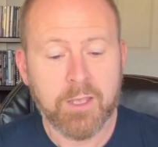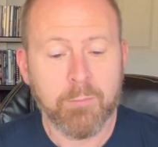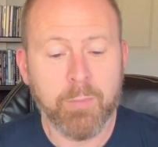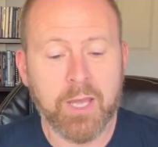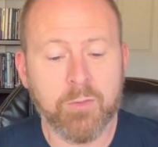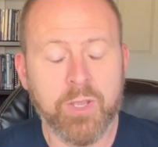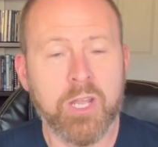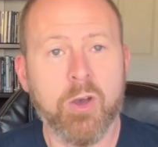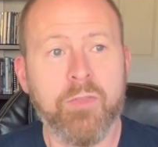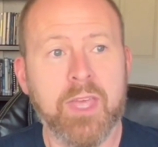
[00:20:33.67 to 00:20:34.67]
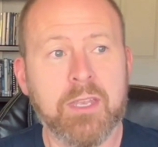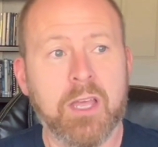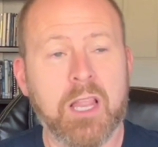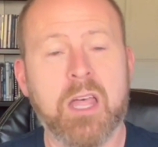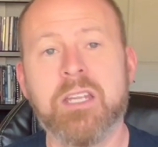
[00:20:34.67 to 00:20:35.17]
But we know that
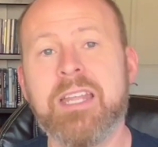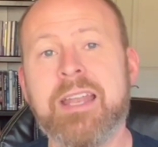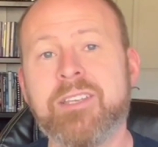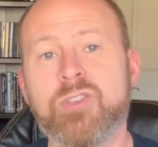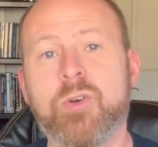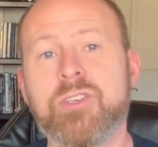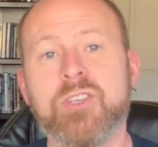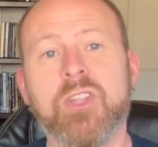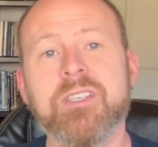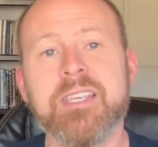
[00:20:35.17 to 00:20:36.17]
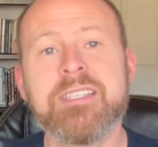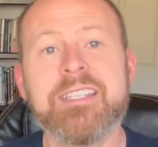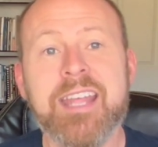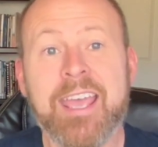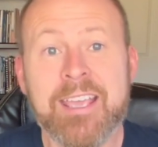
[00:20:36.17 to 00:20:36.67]
a lot of dinosaurs still exist
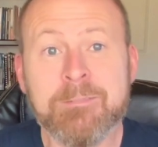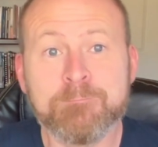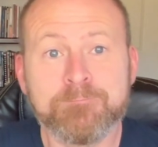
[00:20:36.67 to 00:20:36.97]
today.